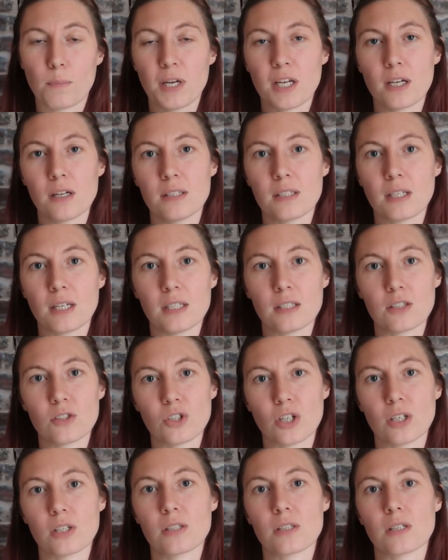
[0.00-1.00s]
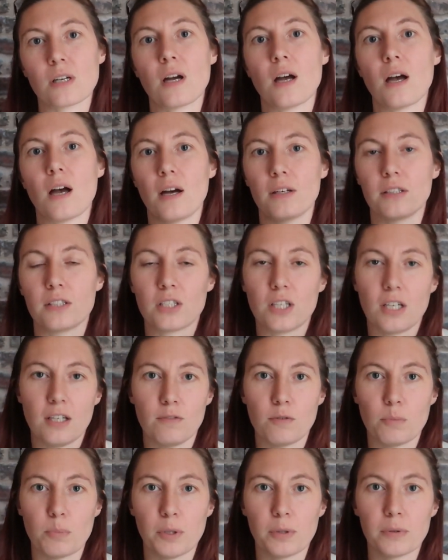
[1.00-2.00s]
because it's just
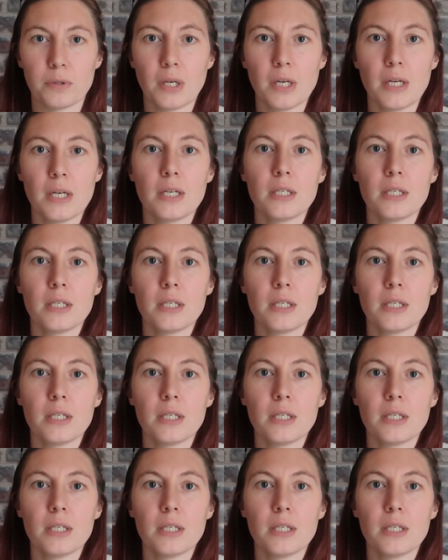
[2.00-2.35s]
unachievable.